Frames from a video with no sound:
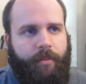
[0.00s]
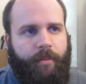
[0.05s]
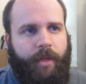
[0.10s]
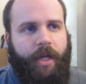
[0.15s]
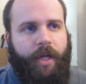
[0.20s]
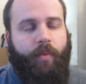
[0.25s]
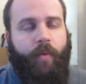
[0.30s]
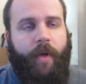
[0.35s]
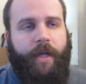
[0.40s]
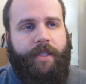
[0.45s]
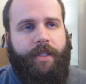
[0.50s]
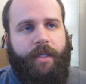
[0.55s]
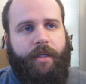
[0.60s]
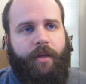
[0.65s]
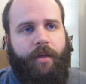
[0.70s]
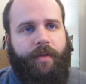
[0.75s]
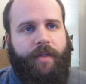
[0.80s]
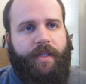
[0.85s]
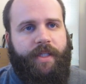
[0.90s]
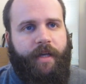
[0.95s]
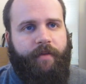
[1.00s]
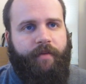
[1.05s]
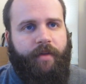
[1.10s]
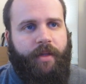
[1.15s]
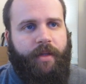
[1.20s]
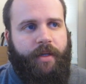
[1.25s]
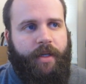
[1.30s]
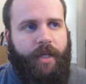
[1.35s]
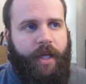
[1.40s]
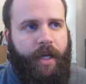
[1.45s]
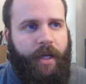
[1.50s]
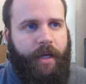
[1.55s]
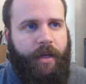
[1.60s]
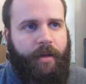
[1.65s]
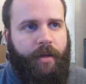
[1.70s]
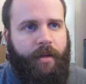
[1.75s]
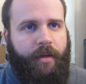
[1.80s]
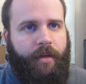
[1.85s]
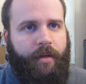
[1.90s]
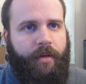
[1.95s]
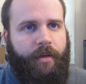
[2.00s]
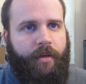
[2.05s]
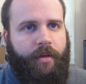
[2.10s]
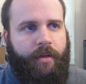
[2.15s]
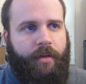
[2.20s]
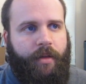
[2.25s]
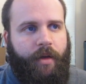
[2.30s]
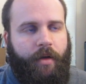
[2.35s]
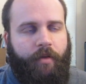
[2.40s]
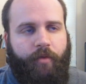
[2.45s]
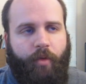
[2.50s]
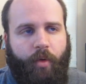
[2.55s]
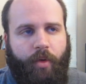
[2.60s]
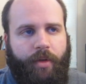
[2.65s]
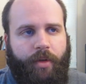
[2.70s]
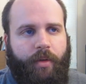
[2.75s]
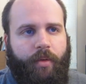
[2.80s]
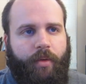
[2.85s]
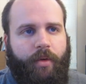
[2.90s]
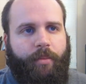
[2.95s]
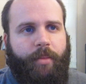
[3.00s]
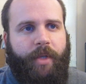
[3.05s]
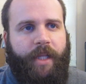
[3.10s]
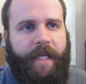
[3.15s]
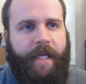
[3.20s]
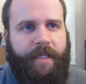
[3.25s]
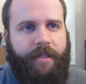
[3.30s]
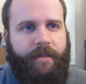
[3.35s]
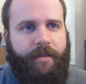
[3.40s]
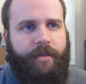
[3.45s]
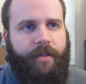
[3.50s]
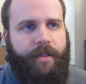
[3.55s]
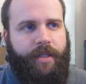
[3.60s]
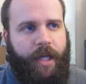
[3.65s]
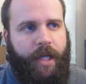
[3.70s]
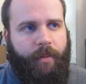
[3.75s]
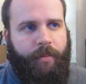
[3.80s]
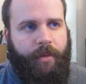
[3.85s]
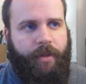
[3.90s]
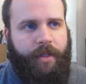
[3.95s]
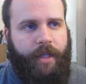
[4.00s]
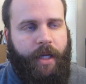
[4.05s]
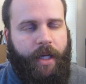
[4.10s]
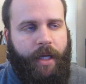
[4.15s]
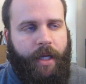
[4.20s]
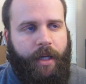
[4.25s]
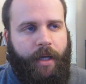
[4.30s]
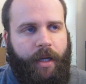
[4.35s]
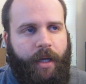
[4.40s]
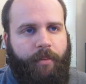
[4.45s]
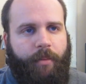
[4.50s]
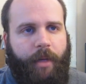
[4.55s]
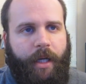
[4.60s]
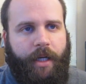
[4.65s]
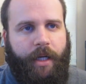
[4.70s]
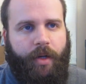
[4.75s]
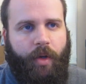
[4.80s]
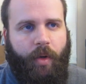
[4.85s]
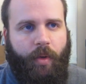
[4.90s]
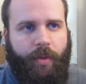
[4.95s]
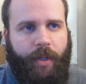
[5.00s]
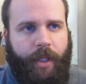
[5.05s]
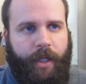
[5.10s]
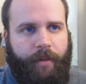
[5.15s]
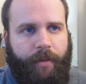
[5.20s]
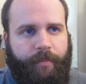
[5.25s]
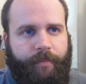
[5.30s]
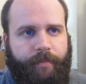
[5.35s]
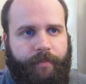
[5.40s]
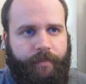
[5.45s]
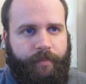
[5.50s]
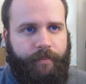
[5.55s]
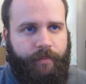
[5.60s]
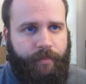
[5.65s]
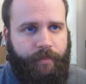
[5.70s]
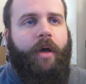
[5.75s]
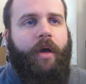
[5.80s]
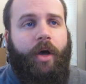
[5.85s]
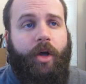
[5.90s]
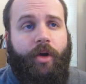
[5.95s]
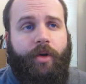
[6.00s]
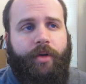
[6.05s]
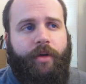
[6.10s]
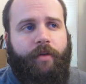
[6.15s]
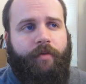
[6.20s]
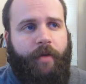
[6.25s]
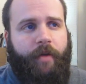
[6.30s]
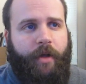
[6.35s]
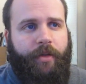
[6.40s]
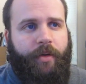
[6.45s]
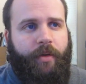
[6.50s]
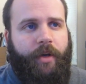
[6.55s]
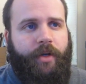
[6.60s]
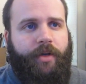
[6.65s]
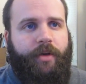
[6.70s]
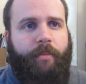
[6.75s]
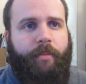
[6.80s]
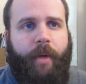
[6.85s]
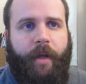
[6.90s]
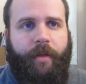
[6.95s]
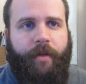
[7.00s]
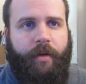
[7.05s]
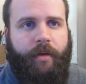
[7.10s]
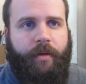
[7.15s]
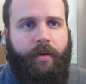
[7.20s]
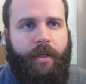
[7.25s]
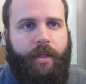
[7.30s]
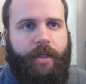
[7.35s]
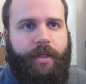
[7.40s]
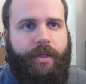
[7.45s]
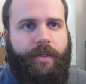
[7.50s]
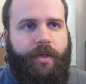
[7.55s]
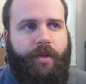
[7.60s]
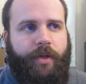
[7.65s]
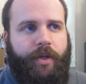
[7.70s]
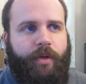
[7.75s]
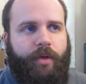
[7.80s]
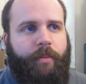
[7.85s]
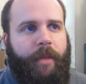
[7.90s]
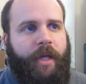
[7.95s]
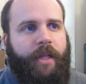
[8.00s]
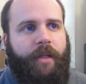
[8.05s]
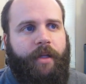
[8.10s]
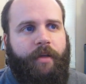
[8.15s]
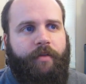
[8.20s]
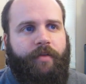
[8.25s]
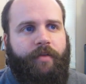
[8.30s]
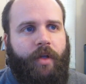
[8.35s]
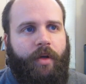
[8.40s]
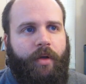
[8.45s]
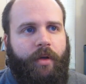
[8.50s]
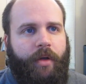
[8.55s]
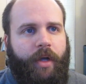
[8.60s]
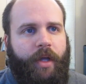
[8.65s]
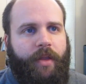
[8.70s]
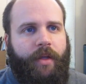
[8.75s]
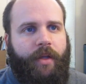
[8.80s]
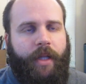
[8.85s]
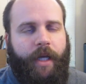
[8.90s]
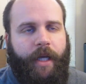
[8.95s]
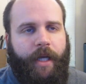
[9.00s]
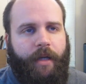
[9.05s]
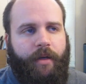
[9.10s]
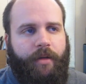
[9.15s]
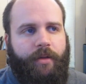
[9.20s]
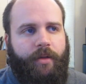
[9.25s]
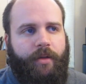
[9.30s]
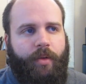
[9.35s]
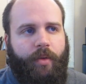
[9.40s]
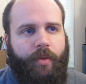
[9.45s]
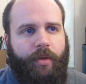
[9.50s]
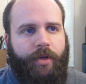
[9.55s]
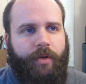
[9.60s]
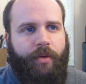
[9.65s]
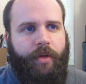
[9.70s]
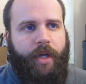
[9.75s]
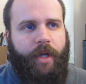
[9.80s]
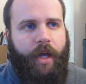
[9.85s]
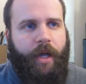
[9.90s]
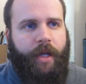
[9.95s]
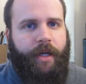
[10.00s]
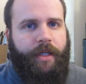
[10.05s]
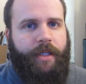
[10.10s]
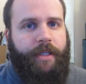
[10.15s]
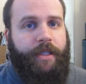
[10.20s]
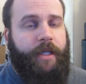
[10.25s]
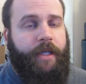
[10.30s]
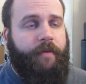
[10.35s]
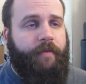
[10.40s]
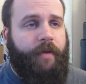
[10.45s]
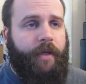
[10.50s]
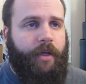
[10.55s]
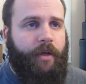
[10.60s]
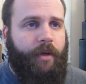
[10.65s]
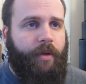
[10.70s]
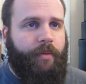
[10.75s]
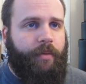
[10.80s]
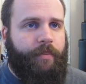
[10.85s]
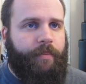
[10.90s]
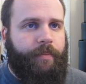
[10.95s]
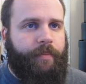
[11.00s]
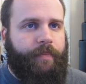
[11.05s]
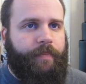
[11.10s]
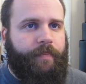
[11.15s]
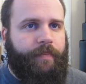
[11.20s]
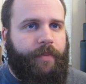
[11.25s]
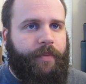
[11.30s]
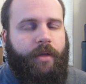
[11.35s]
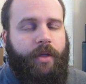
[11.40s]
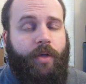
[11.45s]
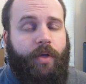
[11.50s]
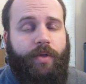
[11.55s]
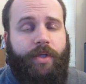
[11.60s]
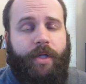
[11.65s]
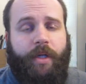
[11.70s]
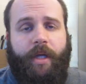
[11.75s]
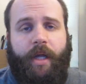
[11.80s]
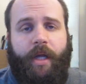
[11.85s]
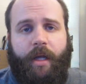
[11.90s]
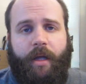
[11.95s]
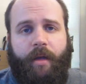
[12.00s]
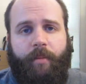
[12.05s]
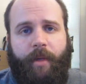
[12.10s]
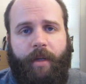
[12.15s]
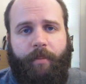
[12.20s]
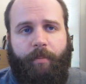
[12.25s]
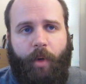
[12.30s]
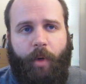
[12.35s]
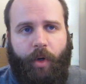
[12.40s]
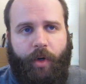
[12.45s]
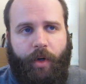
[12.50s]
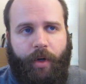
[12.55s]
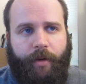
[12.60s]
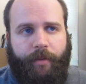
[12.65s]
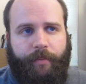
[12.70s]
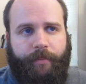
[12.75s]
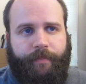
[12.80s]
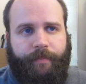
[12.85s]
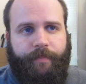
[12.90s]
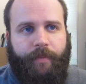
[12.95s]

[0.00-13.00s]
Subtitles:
But he rested on the seventh day. Therefore the Lord blessed the Sabbath day and made it holy. Honor your father and your mother, so that you may live long in the land the Lord your God is giving you. You shall not commit murder.